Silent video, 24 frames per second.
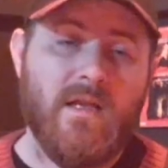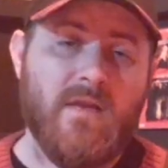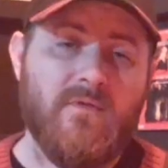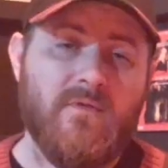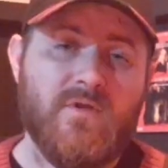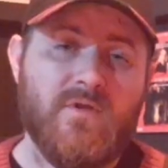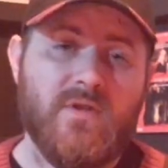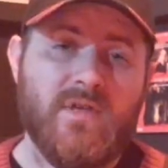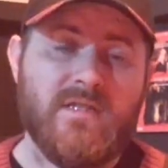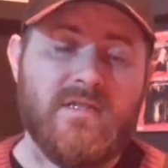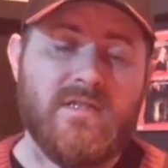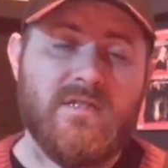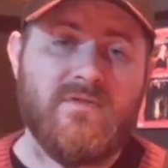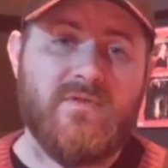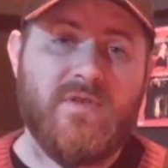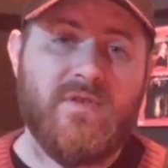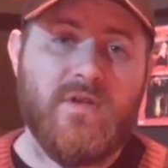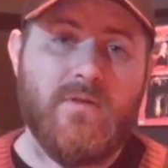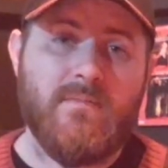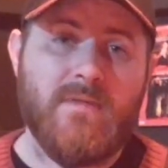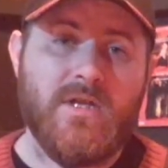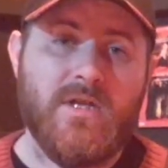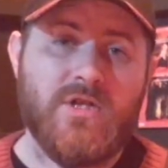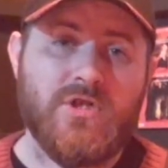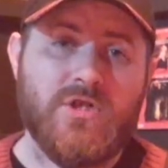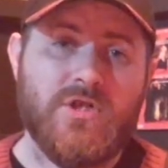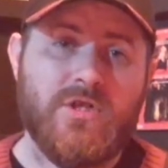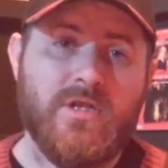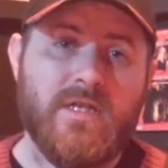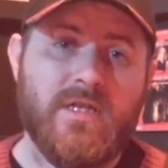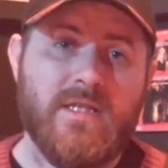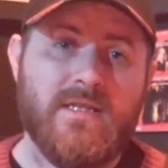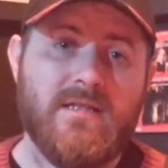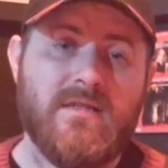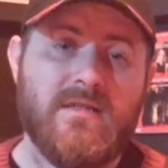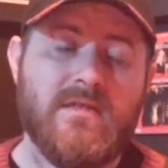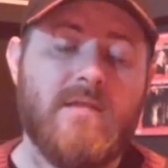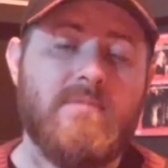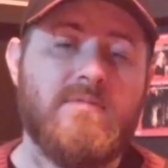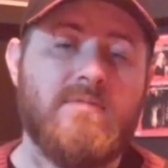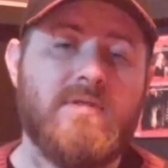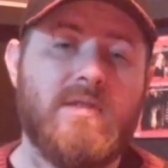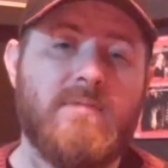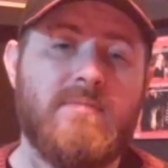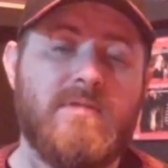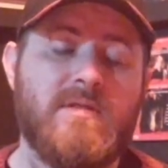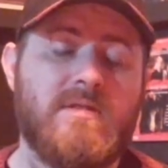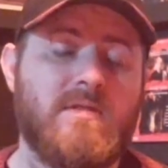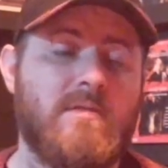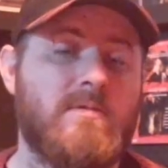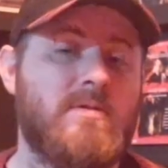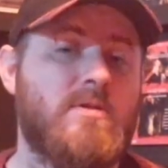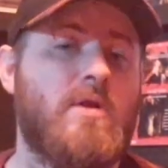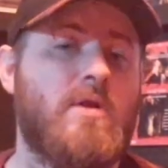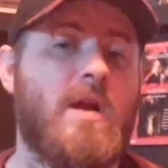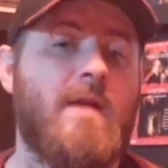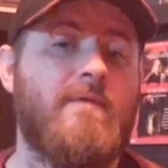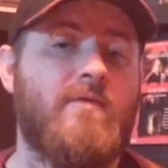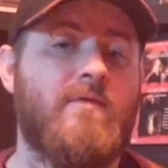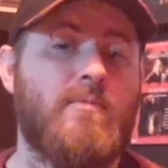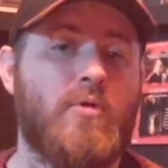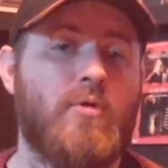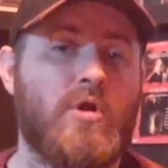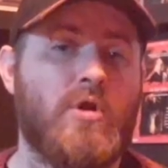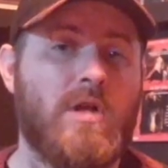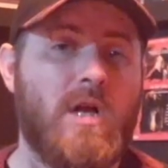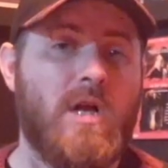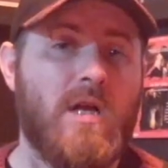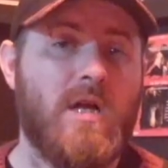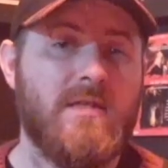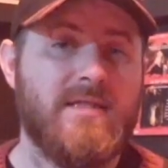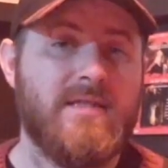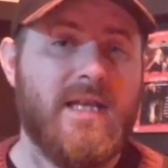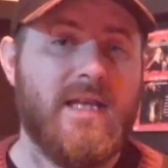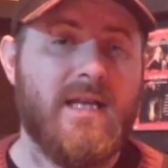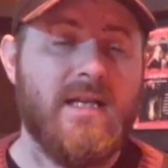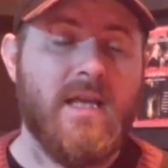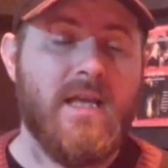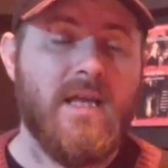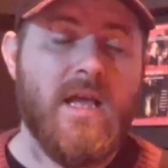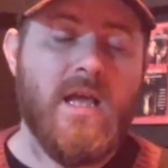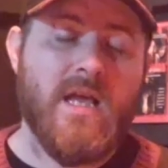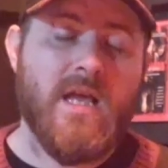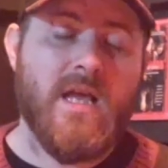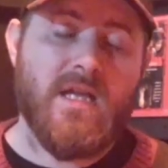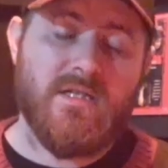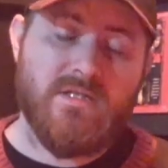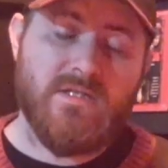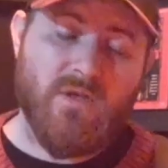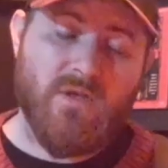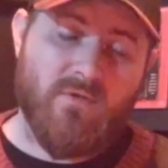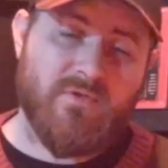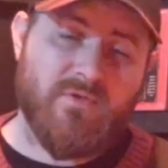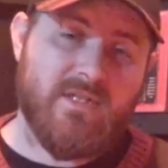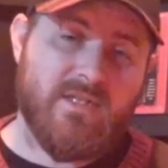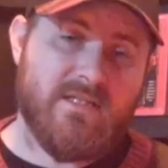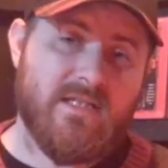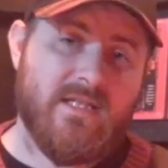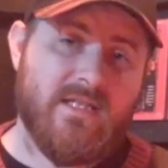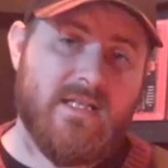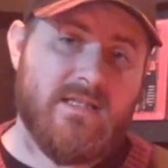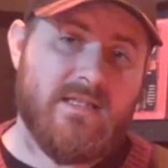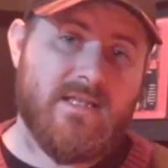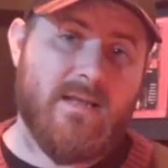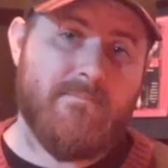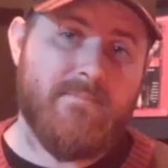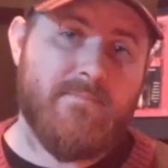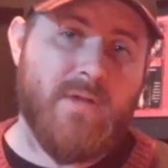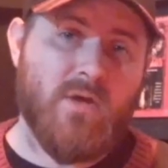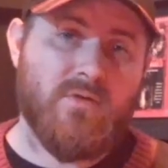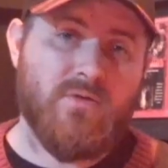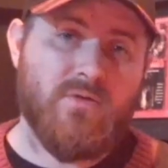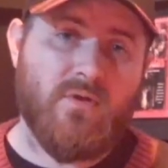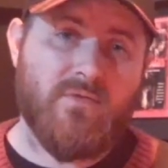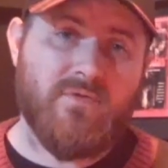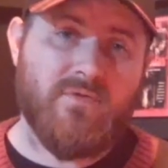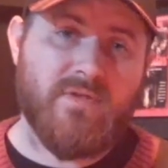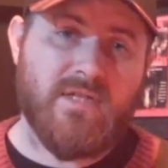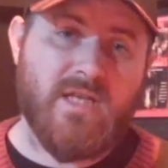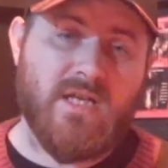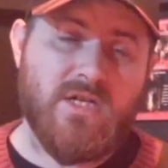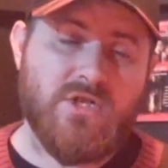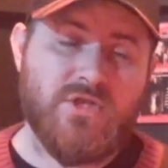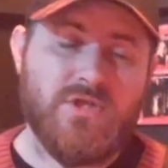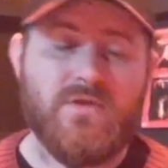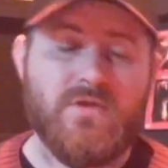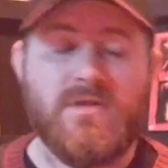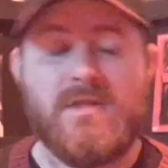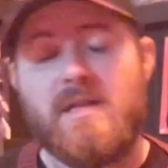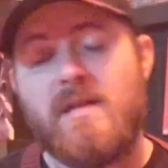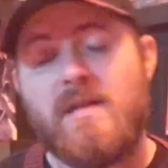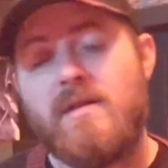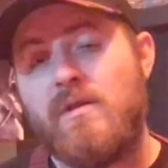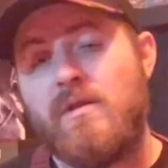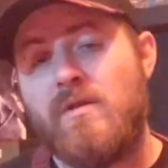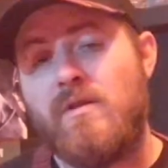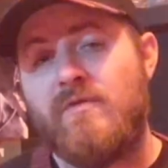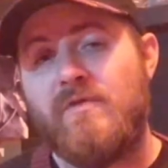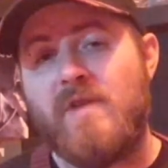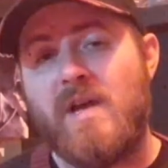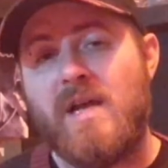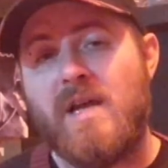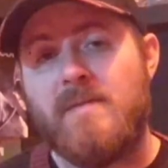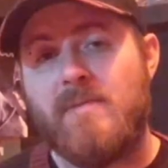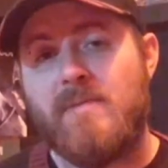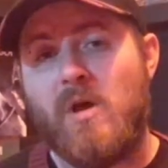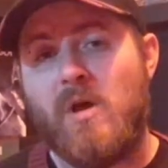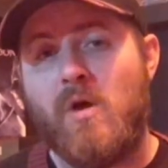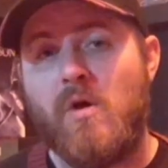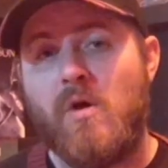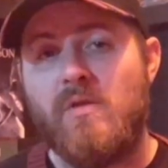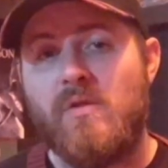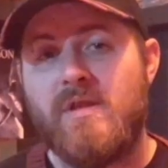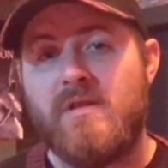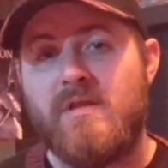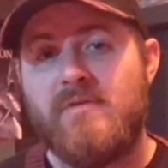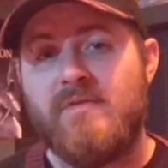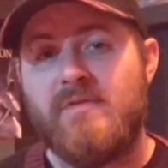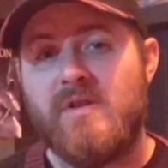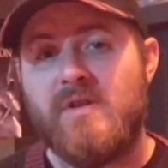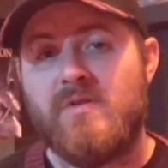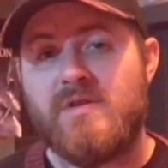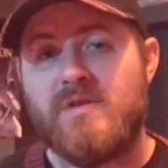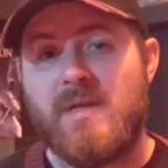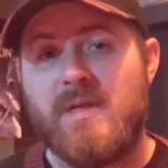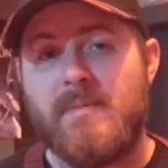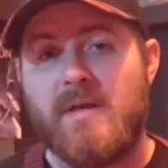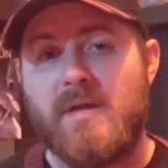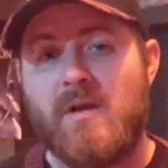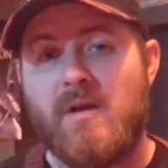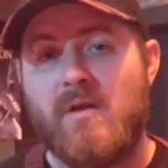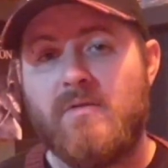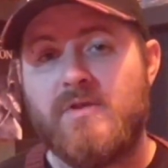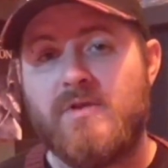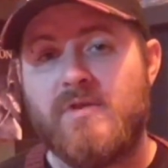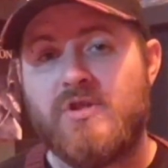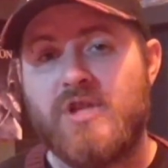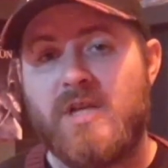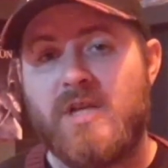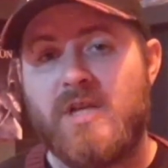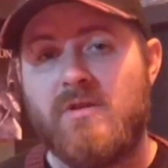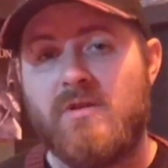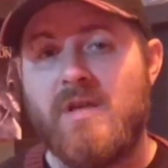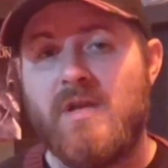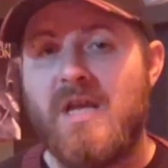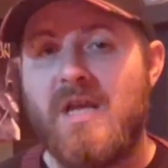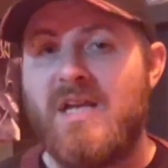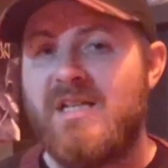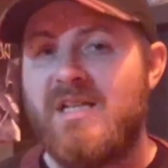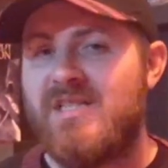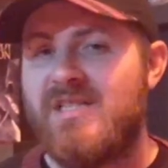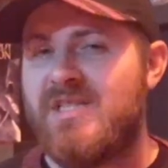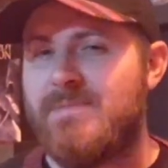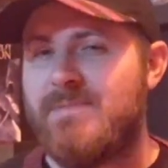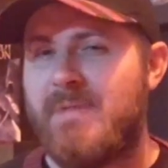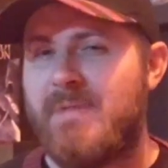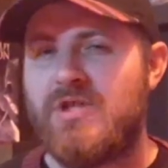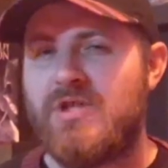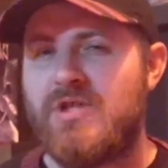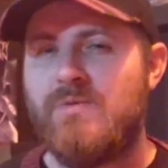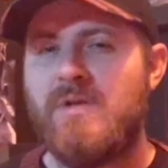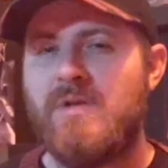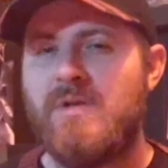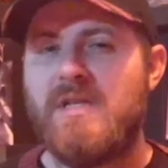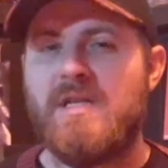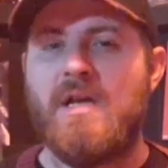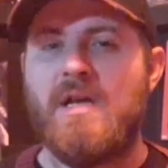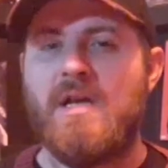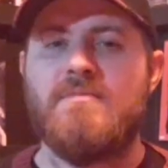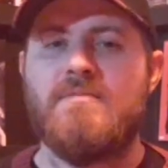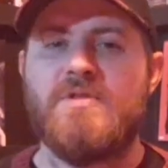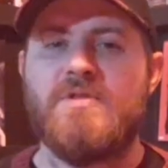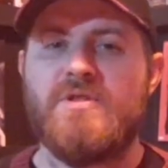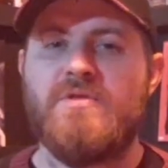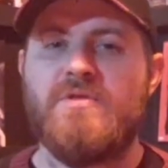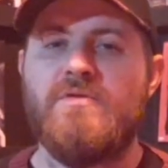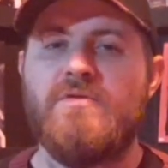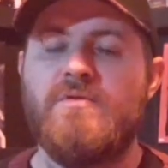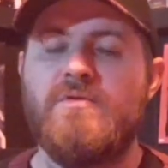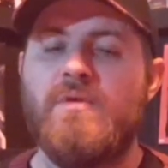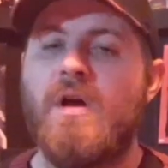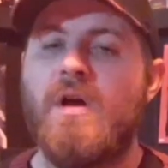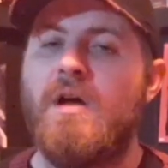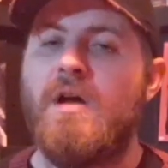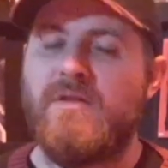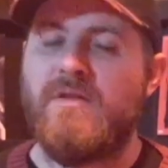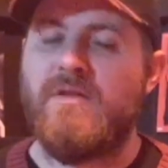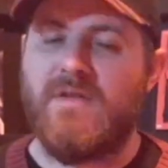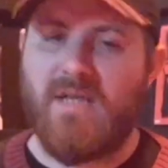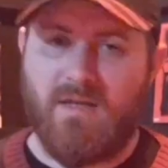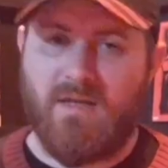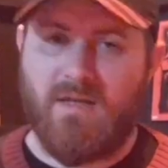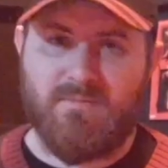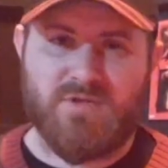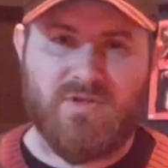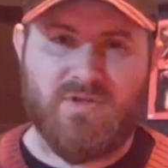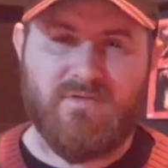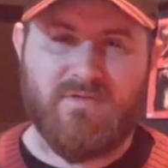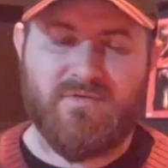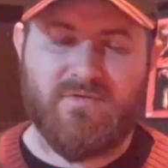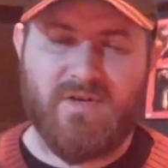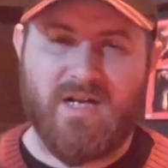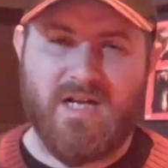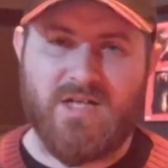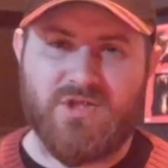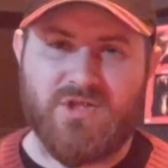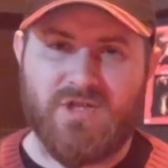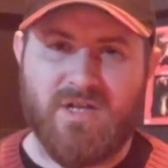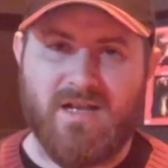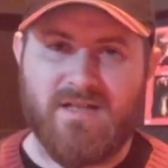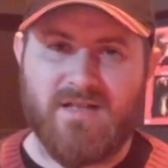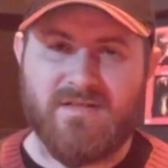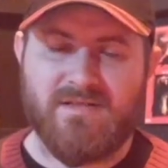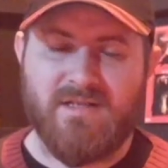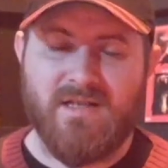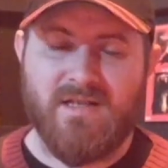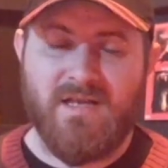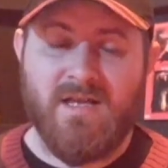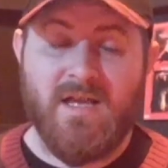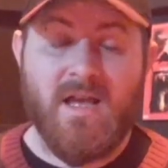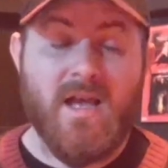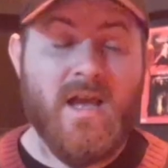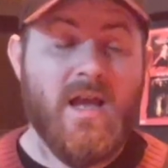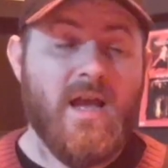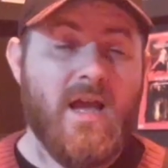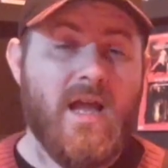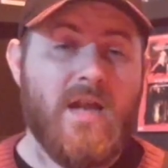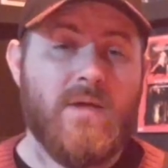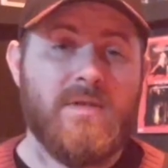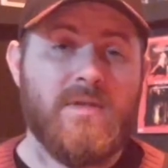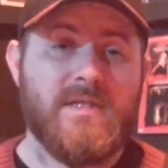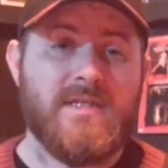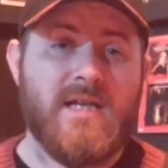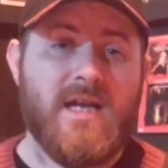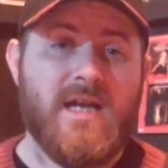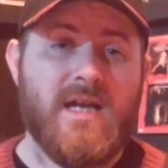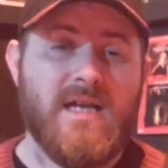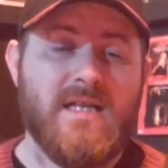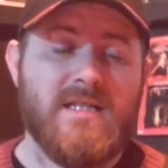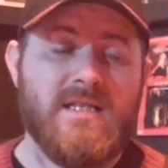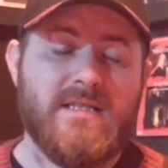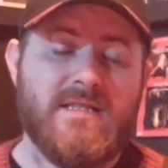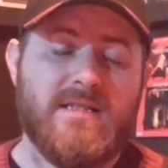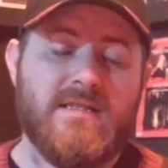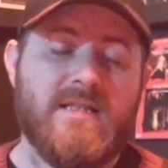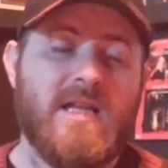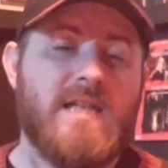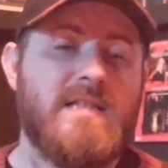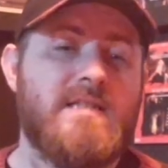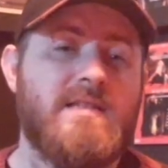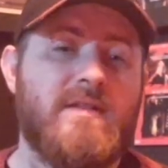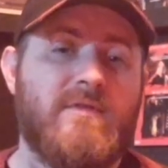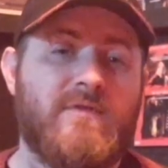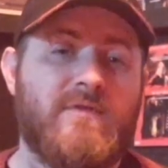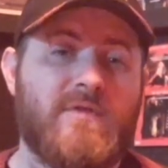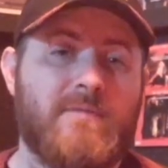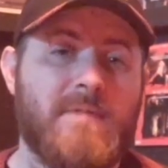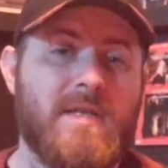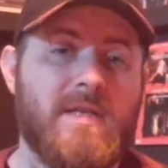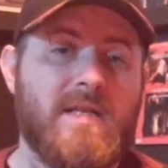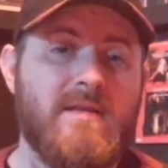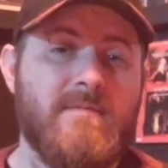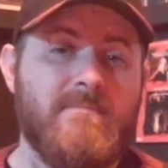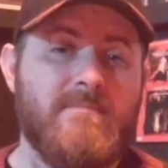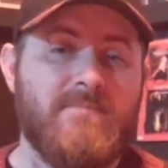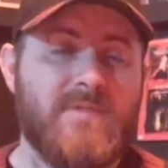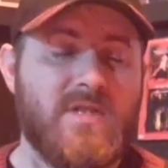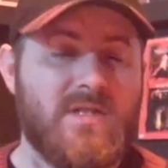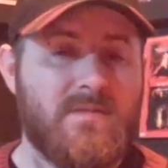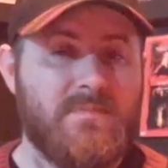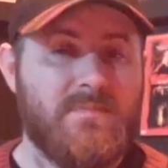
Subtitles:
If you like this video, make sure you hit the thumbs up and subscribe for more content. And don't forget to hit that bell notification so you can get notified about all the other videos coming out on the channel, especially when it comes to the Elm Street franchise. Anyways, guys, that's it for me.